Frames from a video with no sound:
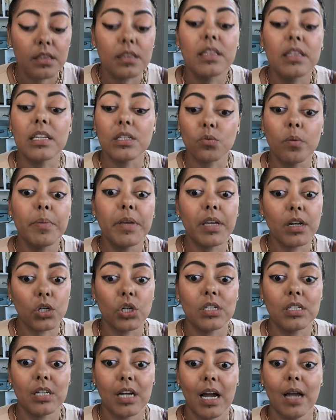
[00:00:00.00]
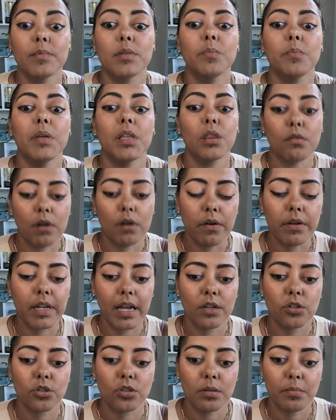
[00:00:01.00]
this would be a good time to be throwing
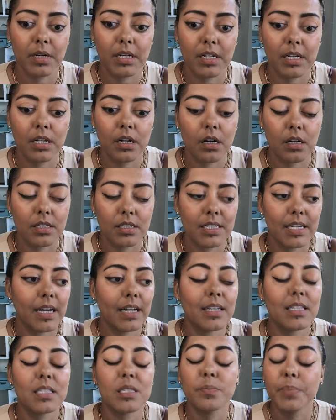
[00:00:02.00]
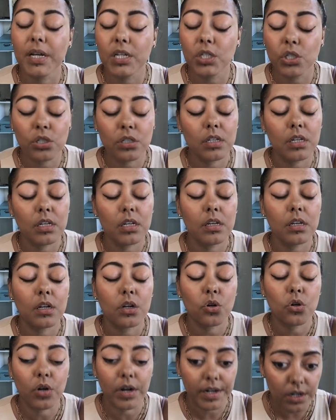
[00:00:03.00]
extra money on debt, especially
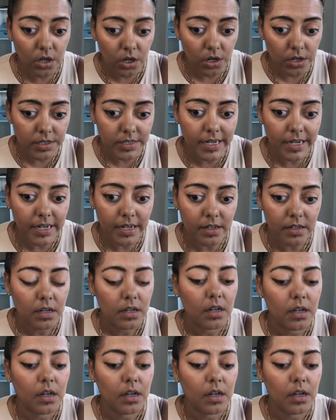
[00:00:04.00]
credit card debt